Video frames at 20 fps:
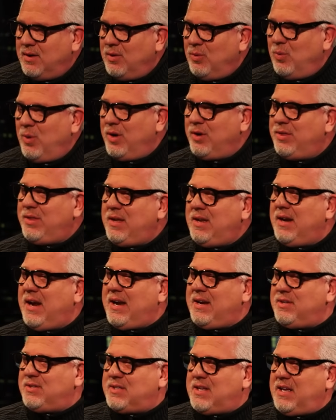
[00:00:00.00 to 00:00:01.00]
We're the
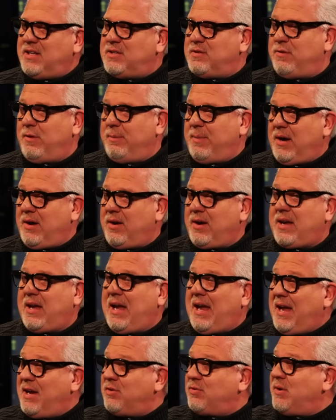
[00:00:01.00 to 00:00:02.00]
United States of
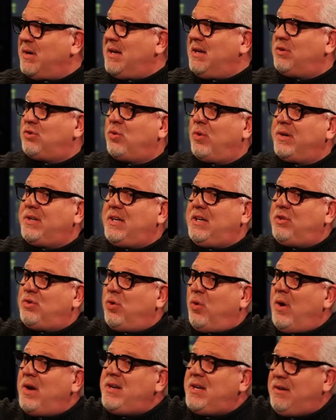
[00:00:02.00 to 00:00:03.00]
America entering
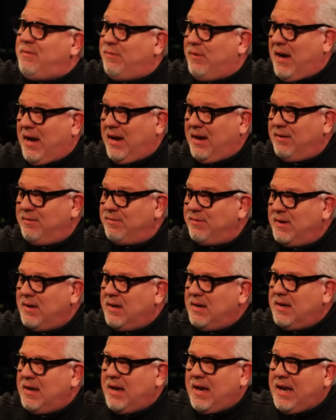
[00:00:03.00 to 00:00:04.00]
2025.
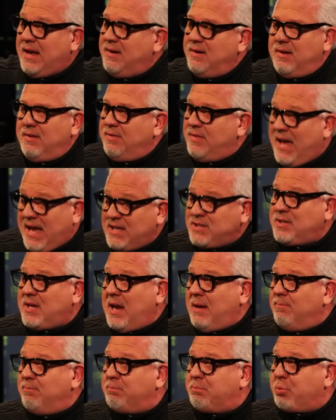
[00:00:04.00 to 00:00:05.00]
And that's
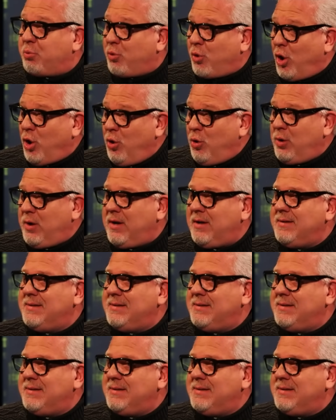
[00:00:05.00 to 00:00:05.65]
a broke,